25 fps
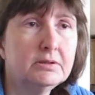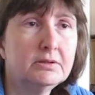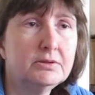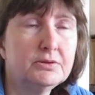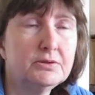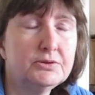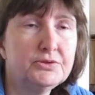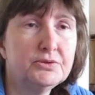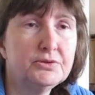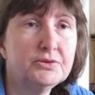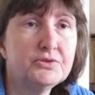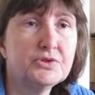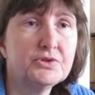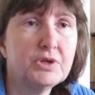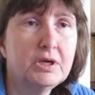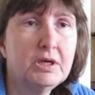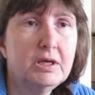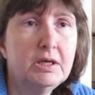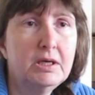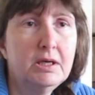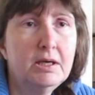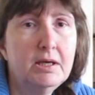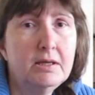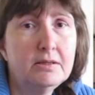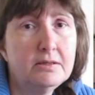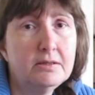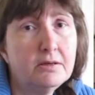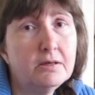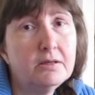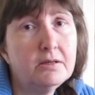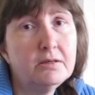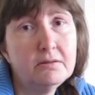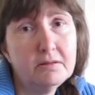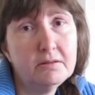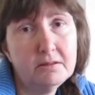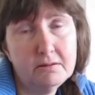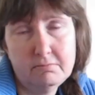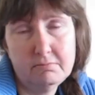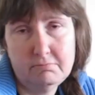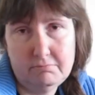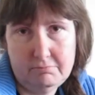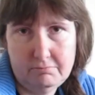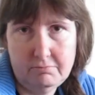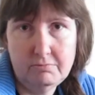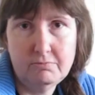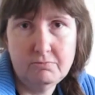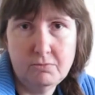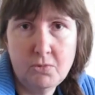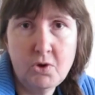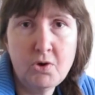shirts, there are
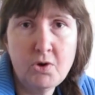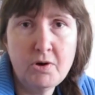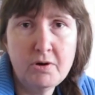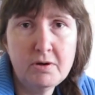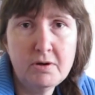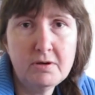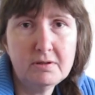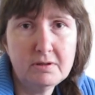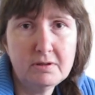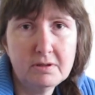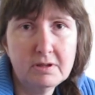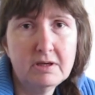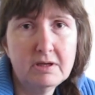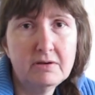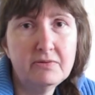more